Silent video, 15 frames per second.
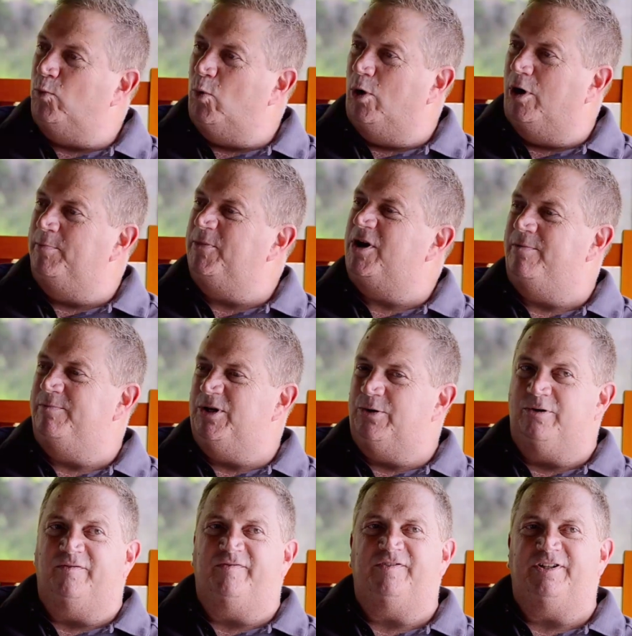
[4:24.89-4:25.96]
warm
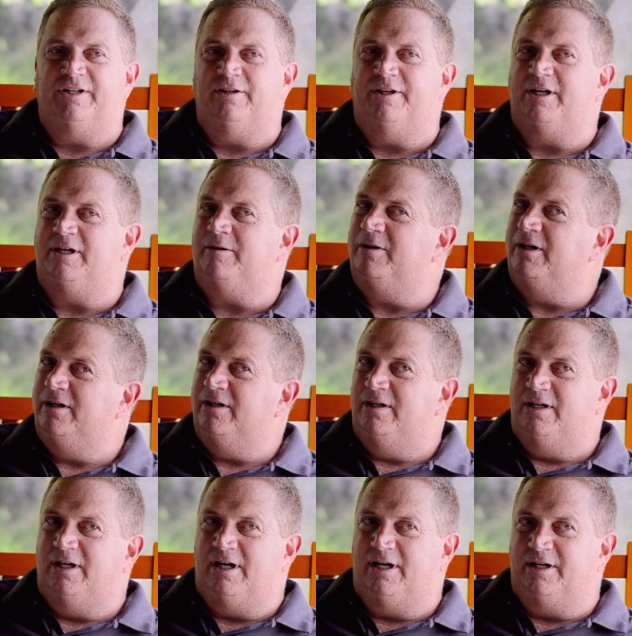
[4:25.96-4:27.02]
communal feeling
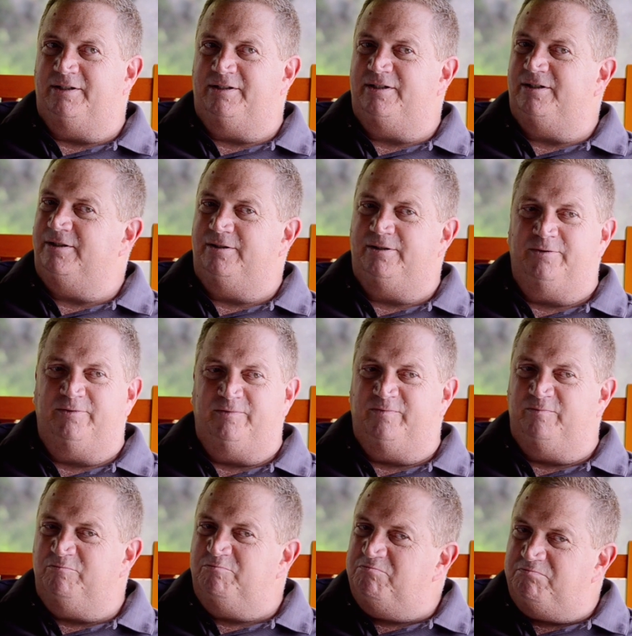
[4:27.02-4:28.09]
to
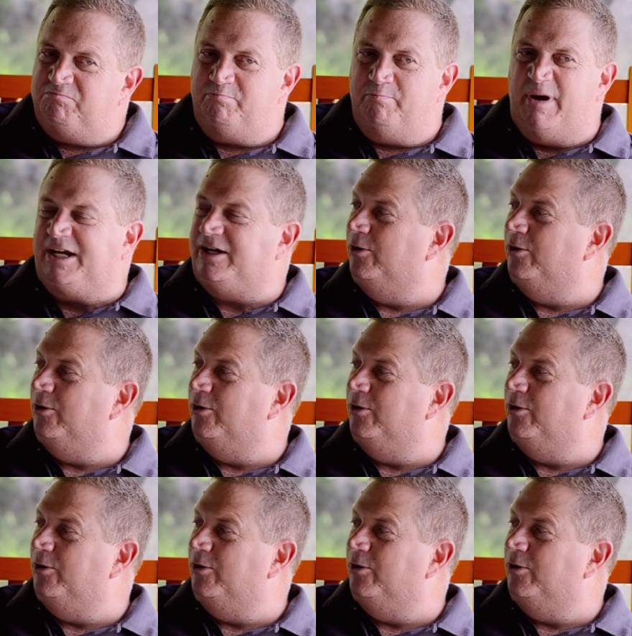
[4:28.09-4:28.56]
make